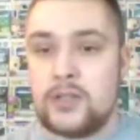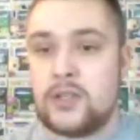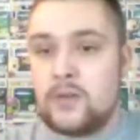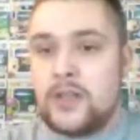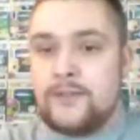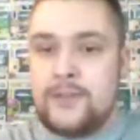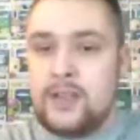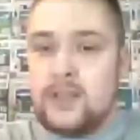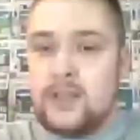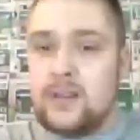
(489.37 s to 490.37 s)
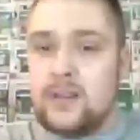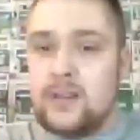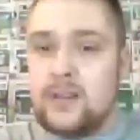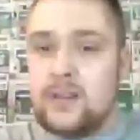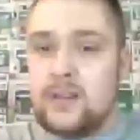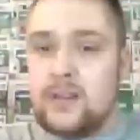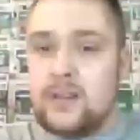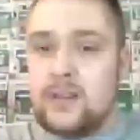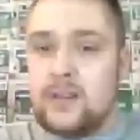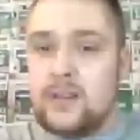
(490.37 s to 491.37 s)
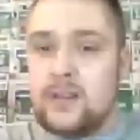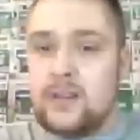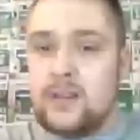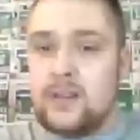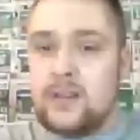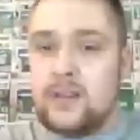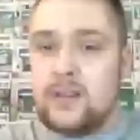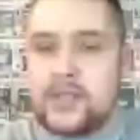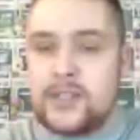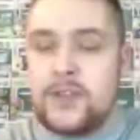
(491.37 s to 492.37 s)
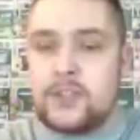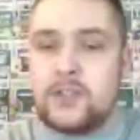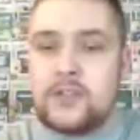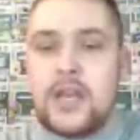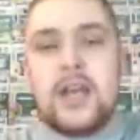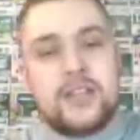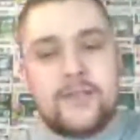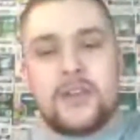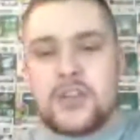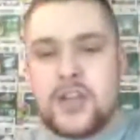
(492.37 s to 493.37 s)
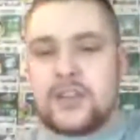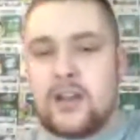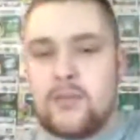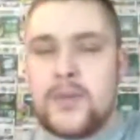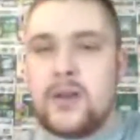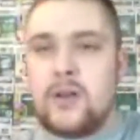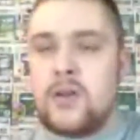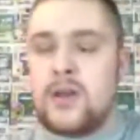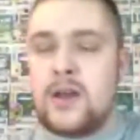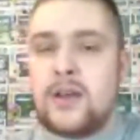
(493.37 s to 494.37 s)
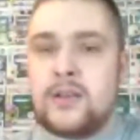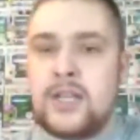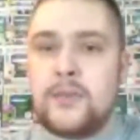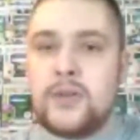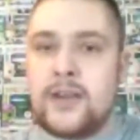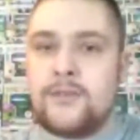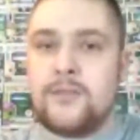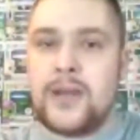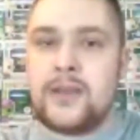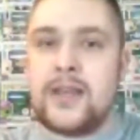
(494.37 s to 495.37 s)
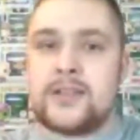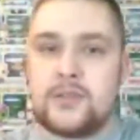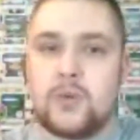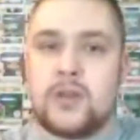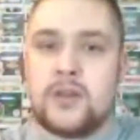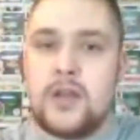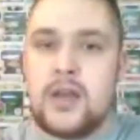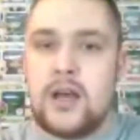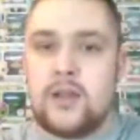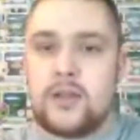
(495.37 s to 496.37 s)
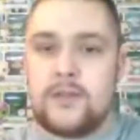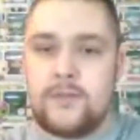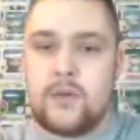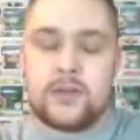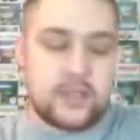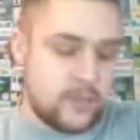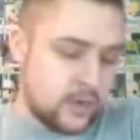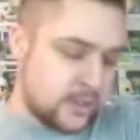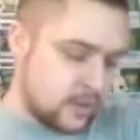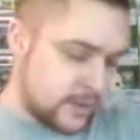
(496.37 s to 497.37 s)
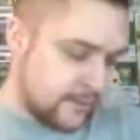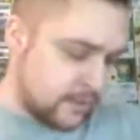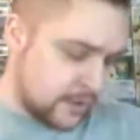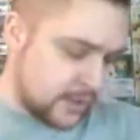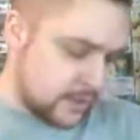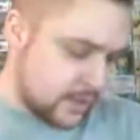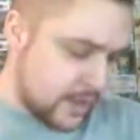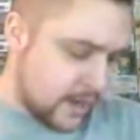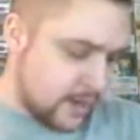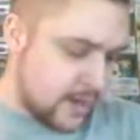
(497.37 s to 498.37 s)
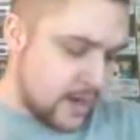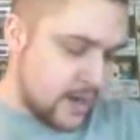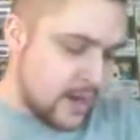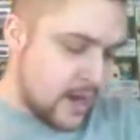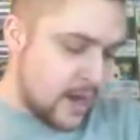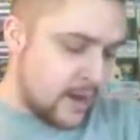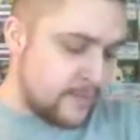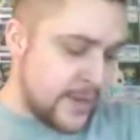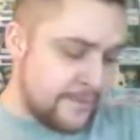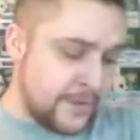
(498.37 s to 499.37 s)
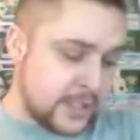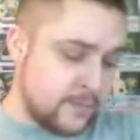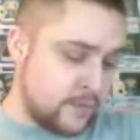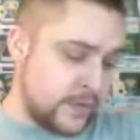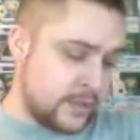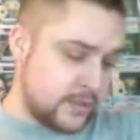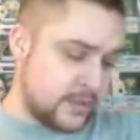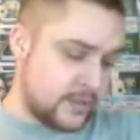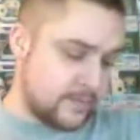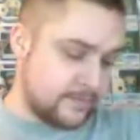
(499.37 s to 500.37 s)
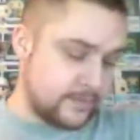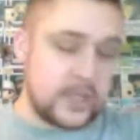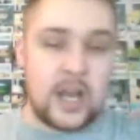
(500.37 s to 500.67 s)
People can donate via live stream. Go to youtube.com/features. Definitely check that out. Maybe I'll enable that for my next one. Looking forward to March. I'll definitely look into that. Netflix movies.